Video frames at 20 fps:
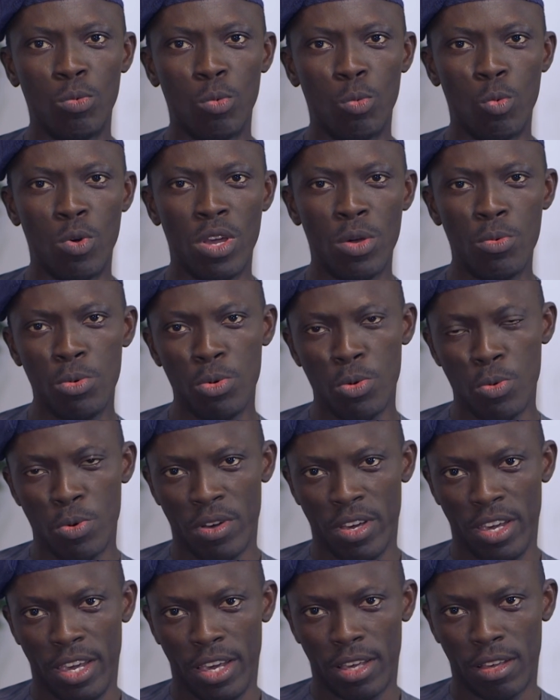When we
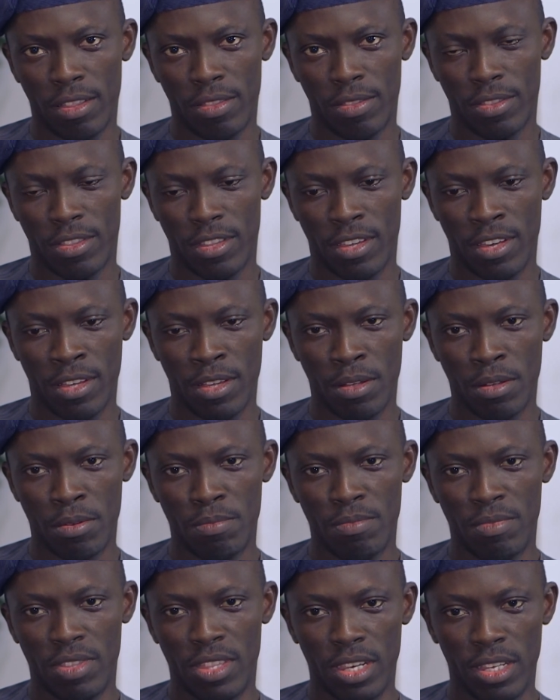were
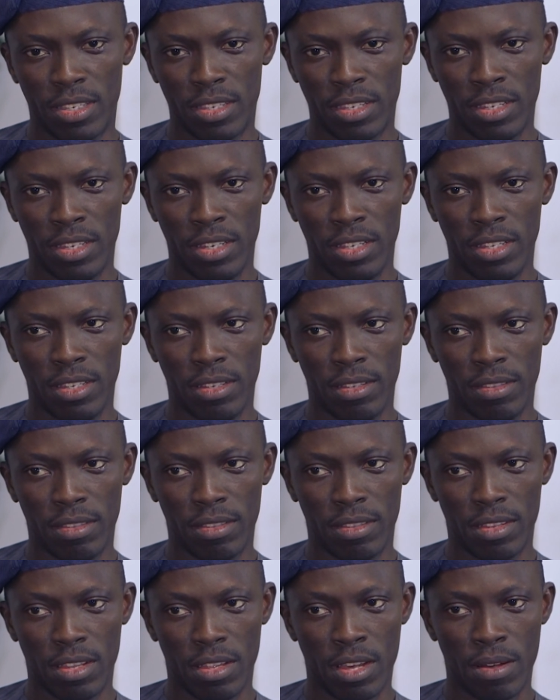dating,
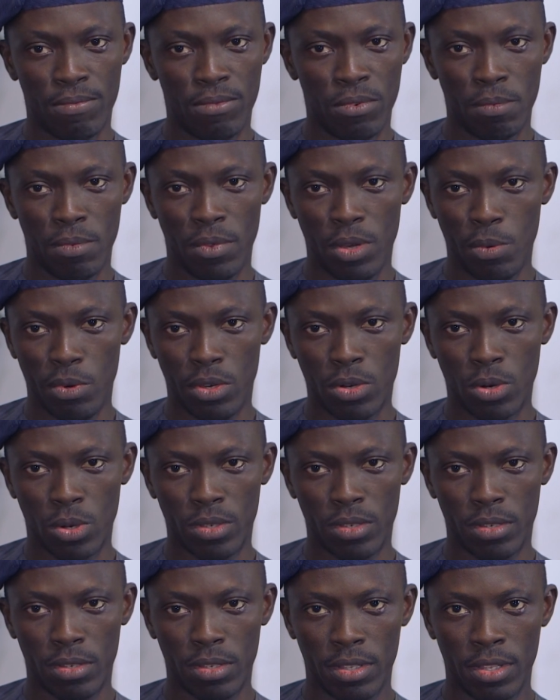from there we
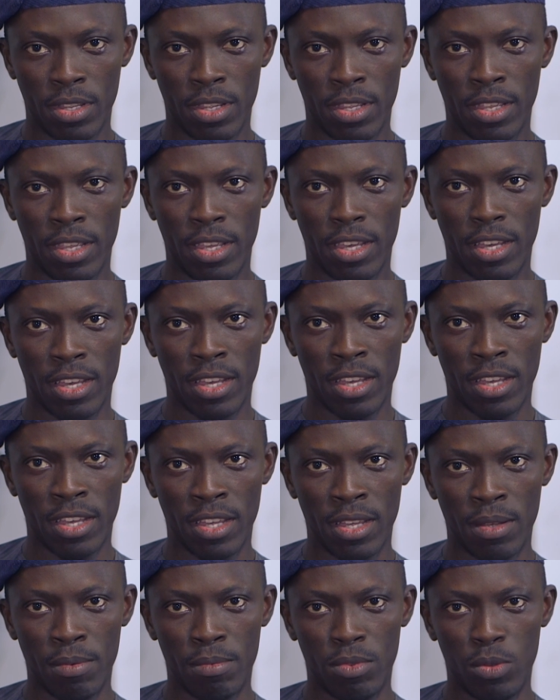got,
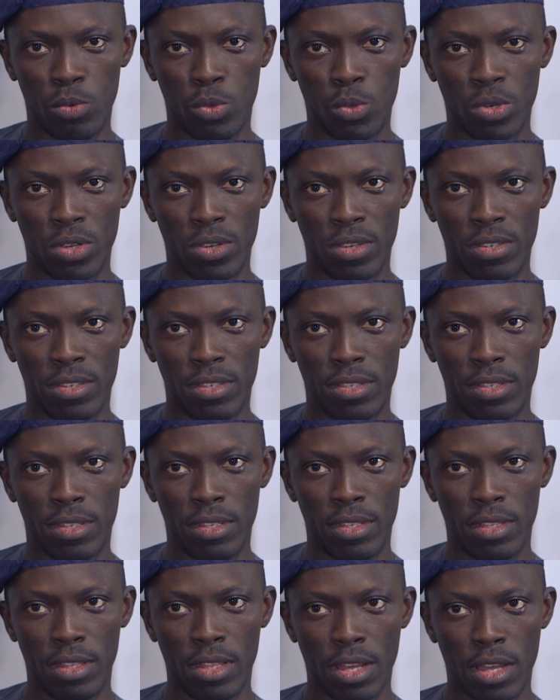it was
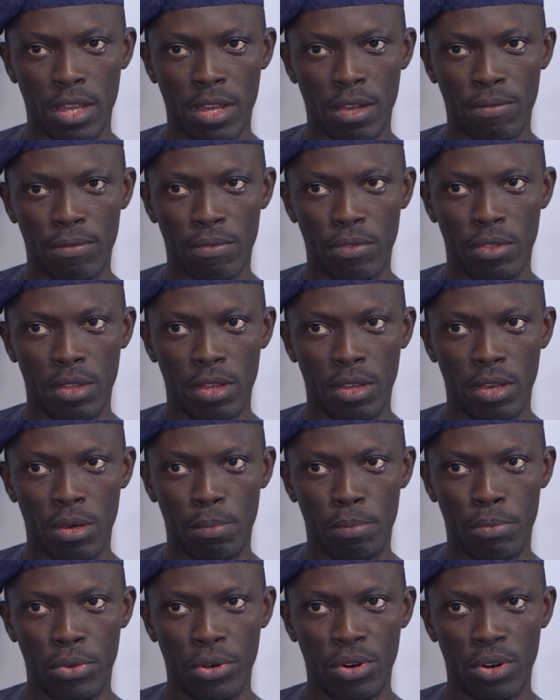after a
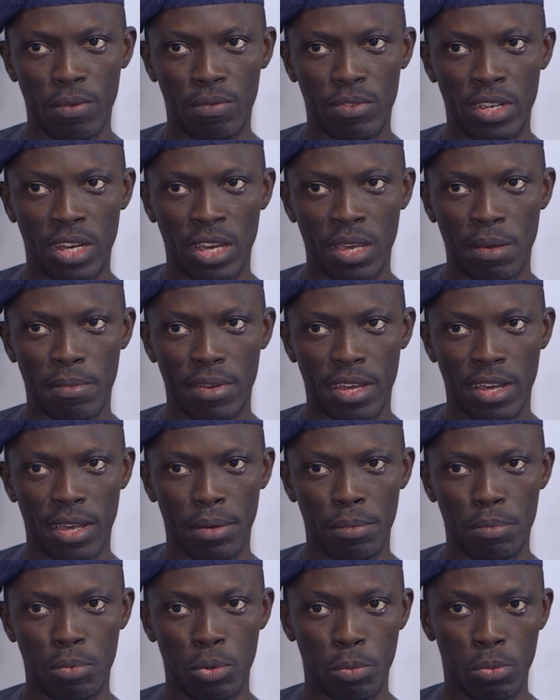period of time
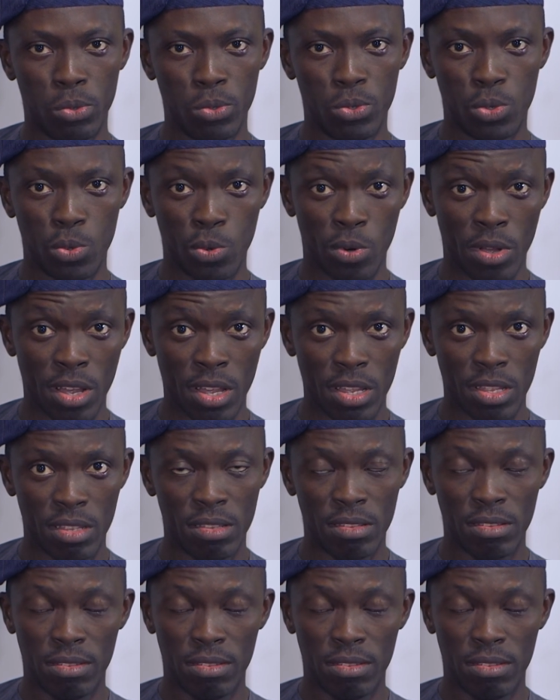I proposed to her.